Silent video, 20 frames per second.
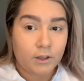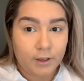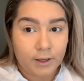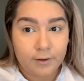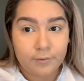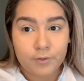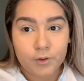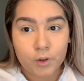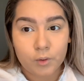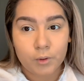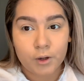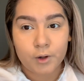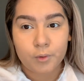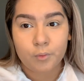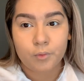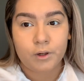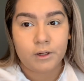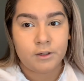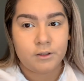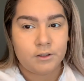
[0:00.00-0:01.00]
If you are
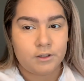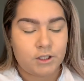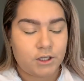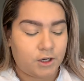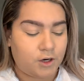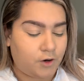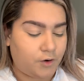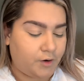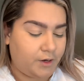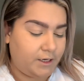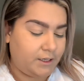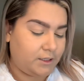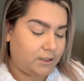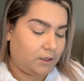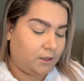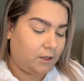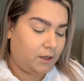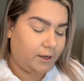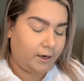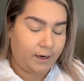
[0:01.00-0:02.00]
one to crease
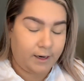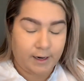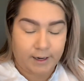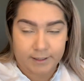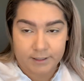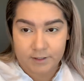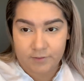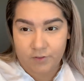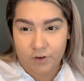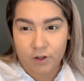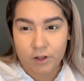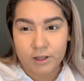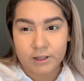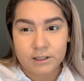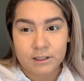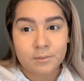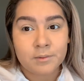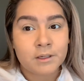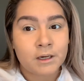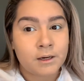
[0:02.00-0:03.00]
a lot, and I feel like
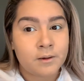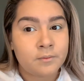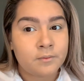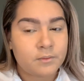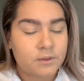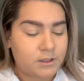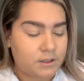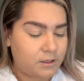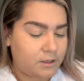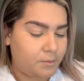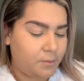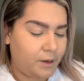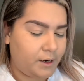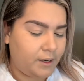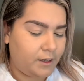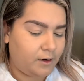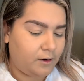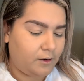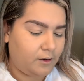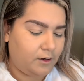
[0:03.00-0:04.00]
sometimes
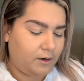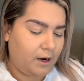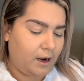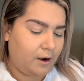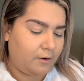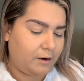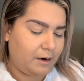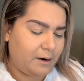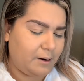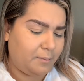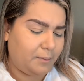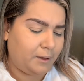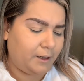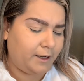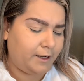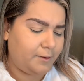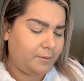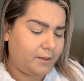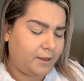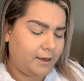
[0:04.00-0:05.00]
depending on how I
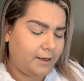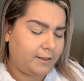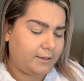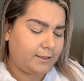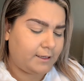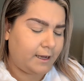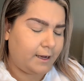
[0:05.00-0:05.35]
apply things,